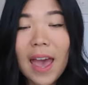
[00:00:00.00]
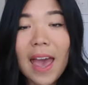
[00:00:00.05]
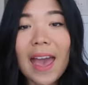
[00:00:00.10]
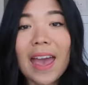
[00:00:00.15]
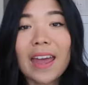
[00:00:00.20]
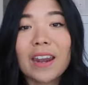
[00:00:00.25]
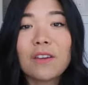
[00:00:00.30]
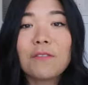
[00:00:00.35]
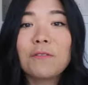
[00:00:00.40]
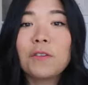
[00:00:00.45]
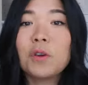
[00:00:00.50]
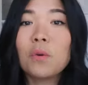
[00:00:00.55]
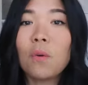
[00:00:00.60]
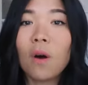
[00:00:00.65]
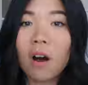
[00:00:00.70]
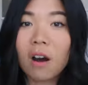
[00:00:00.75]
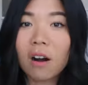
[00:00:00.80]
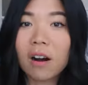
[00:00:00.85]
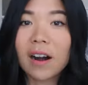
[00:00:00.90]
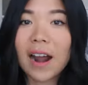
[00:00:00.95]
And if you
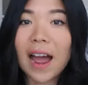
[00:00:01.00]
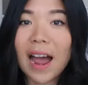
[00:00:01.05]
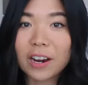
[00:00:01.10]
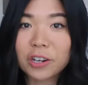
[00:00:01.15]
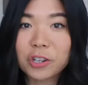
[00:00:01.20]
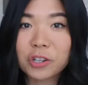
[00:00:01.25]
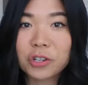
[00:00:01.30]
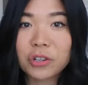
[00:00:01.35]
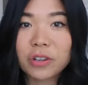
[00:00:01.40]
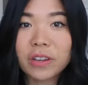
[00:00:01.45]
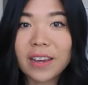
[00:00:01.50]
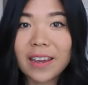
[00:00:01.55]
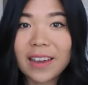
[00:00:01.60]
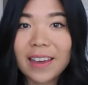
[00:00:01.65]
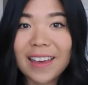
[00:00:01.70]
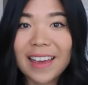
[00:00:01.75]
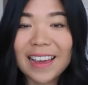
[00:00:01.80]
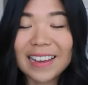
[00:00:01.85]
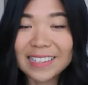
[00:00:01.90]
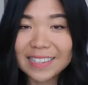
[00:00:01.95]
are
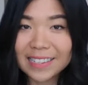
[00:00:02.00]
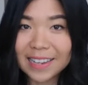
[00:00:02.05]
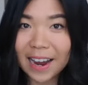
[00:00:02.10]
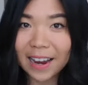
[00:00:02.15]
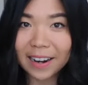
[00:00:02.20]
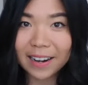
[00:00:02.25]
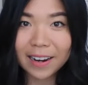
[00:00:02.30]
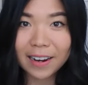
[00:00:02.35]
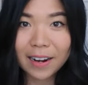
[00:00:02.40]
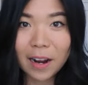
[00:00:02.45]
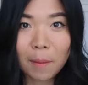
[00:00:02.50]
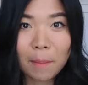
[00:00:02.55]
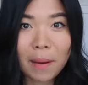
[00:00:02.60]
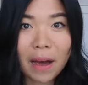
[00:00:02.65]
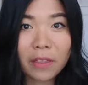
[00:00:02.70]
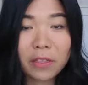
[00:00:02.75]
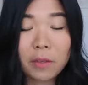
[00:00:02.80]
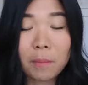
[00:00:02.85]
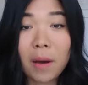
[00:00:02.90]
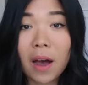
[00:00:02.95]
actually excited
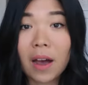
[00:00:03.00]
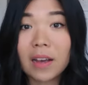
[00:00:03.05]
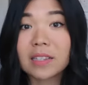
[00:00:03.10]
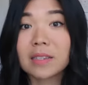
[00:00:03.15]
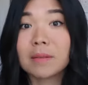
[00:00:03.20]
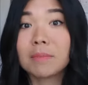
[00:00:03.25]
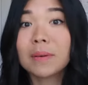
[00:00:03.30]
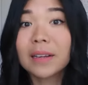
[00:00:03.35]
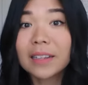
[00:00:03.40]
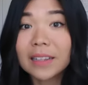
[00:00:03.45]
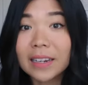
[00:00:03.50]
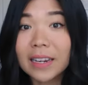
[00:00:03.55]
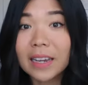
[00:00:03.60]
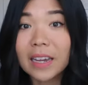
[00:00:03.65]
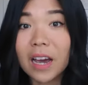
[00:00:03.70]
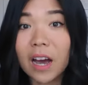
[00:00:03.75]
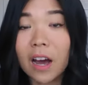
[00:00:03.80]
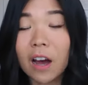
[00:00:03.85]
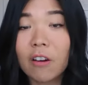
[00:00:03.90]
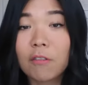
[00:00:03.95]
about the
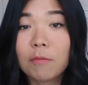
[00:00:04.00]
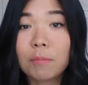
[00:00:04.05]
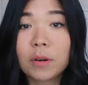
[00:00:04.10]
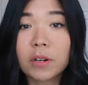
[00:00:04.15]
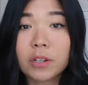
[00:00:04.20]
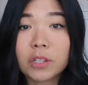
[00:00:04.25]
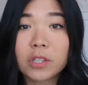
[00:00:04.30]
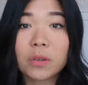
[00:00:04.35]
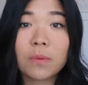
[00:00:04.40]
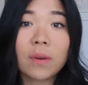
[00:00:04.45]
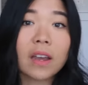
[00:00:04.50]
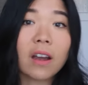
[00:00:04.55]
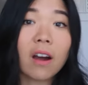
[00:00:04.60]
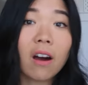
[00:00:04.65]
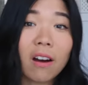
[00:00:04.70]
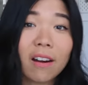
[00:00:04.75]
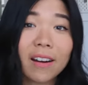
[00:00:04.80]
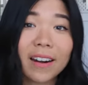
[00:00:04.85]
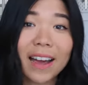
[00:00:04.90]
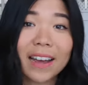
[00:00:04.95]
possibility of pursuing
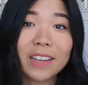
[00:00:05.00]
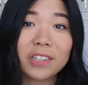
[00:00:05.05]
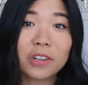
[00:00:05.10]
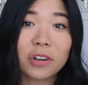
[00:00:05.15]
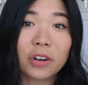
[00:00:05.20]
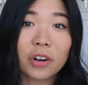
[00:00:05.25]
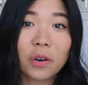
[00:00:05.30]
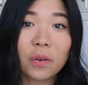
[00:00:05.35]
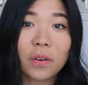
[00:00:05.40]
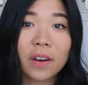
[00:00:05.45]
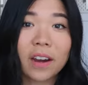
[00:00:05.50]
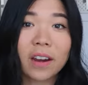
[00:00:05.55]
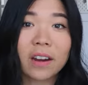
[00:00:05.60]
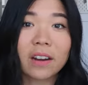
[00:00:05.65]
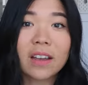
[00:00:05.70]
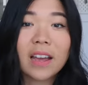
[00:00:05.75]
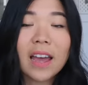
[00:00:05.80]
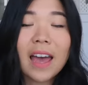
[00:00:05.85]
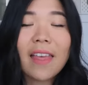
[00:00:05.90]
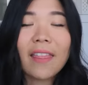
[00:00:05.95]
art as your
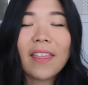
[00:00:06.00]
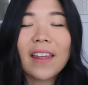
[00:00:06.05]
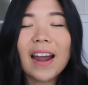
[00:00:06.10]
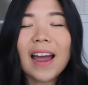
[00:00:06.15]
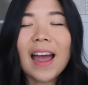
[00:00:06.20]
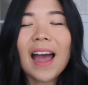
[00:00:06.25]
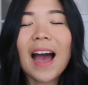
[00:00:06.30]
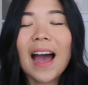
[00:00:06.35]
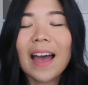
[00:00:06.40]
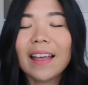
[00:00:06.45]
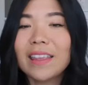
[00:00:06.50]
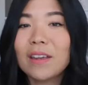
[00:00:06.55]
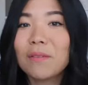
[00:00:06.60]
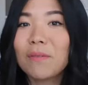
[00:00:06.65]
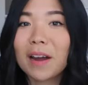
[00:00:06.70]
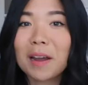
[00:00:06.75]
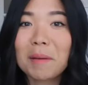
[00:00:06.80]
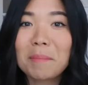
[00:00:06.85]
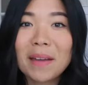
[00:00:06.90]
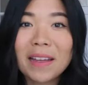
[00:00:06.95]
career, then I highly
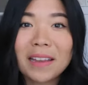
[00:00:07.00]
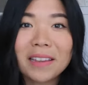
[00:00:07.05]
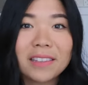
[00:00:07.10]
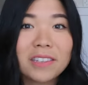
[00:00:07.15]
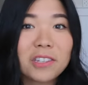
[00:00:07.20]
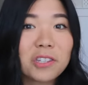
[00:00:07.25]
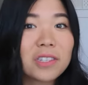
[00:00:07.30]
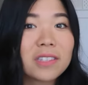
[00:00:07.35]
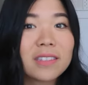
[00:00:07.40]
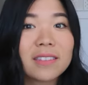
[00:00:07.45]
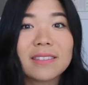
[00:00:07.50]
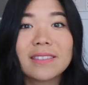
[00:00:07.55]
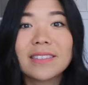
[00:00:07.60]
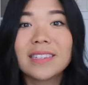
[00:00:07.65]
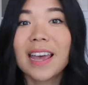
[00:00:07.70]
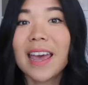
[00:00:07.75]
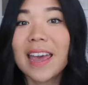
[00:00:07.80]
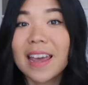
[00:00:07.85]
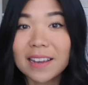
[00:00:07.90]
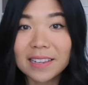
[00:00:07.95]
recommend just
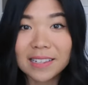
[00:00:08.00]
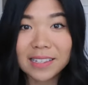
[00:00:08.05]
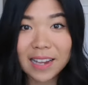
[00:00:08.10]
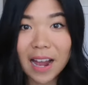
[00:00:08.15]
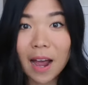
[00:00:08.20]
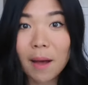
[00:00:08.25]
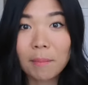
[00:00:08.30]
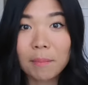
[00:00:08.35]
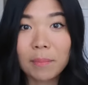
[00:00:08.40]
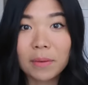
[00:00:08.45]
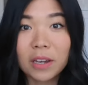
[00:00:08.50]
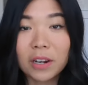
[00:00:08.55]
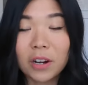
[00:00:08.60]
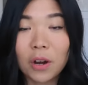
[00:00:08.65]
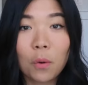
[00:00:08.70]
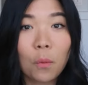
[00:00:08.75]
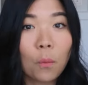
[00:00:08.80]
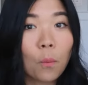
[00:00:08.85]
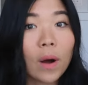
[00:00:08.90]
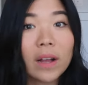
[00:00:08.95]
take a step. You
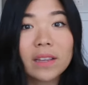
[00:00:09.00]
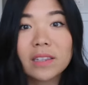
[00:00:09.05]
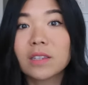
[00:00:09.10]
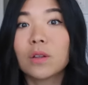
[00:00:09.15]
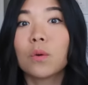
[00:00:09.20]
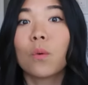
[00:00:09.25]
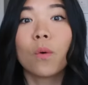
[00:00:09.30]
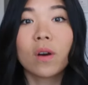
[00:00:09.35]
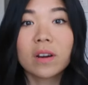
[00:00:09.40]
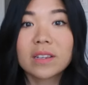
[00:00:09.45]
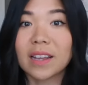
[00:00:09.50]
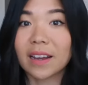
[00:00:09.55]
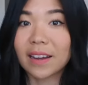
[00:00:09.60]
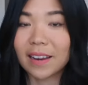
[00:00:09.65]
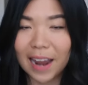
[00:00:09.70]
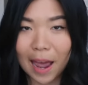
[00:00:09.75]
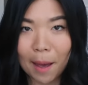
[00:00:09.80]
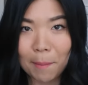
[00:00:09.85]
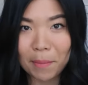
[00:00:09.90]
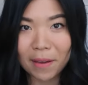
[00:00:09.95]
know, what's the worst that
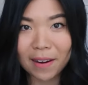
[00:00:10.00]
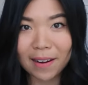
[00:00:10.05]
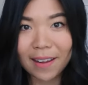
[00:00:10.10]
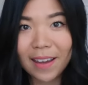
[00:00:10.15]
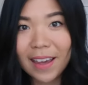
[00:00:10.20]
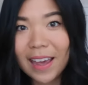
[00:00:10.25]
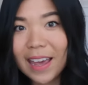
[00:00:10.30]
can happen?